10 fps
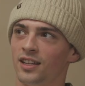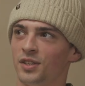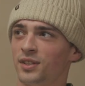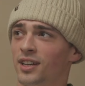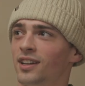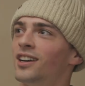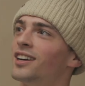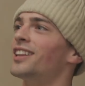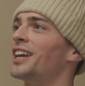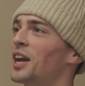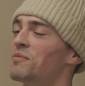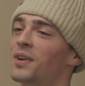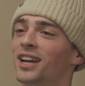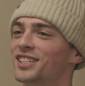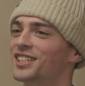she was like, oh, like
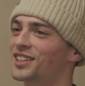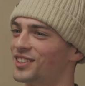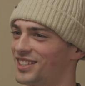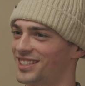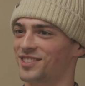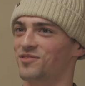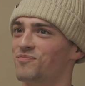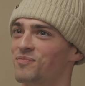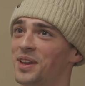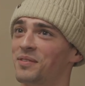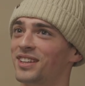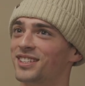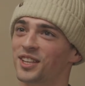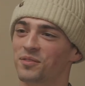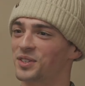imagine there's maybe
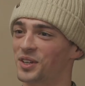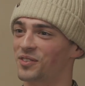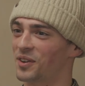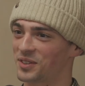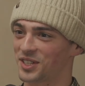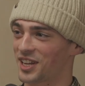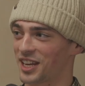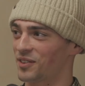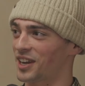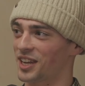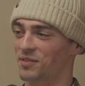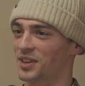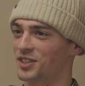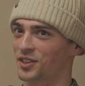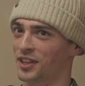some sort of opportunity where I could
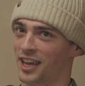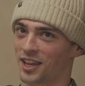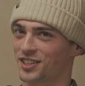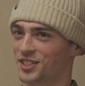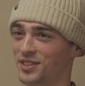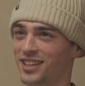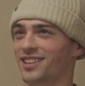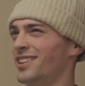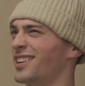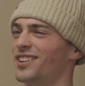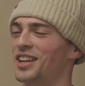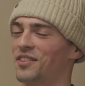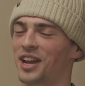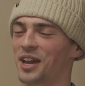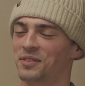play Juliet, and she was like, no, it'll
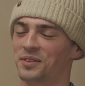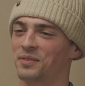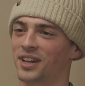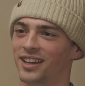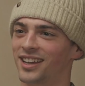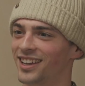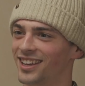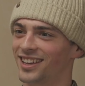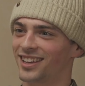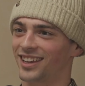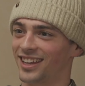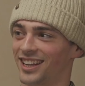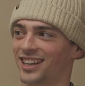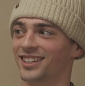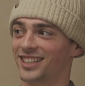never happen, and
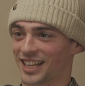then it did